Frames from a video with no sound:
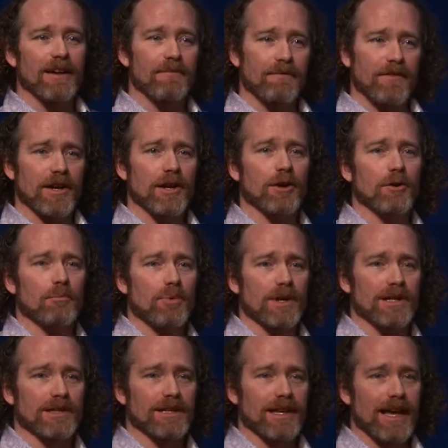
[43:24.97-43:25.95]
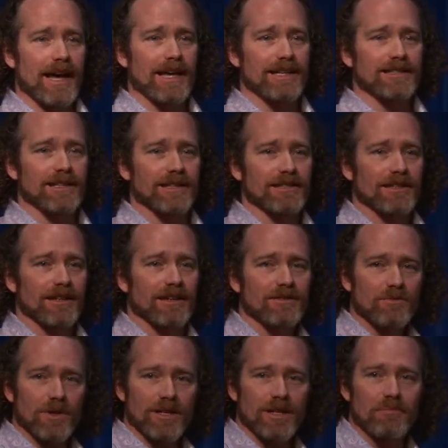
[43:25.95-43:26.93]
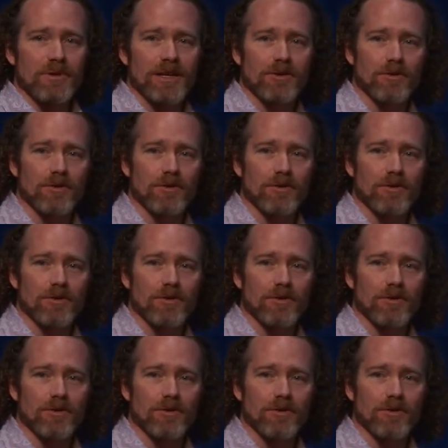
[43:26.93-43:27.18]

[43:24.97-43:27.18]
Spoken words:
I fingerprint the gas station? Because wouldn't it be